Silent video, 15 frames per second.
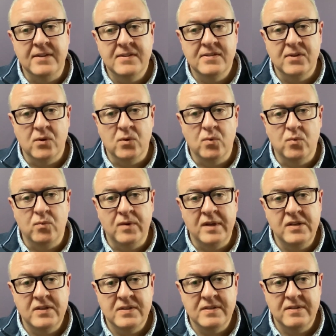so we
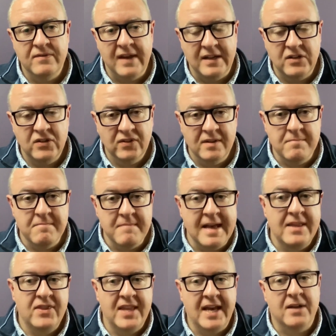just eventually
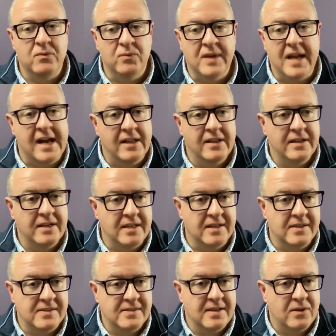met that reality
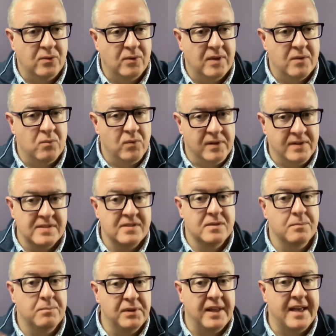and said, okay, what's the
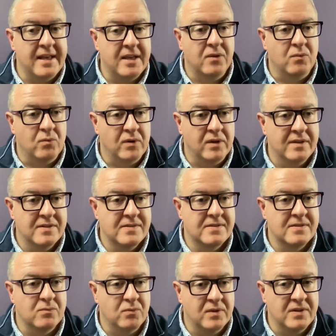plan? What
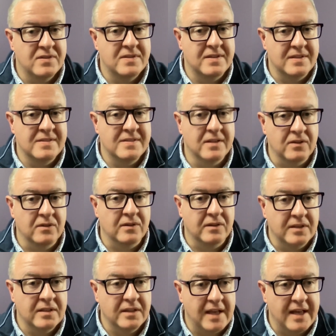is this going to
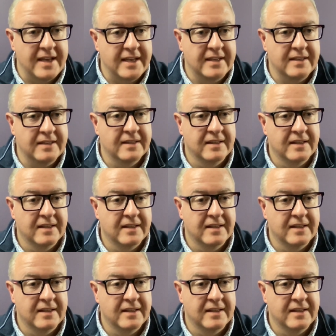look like?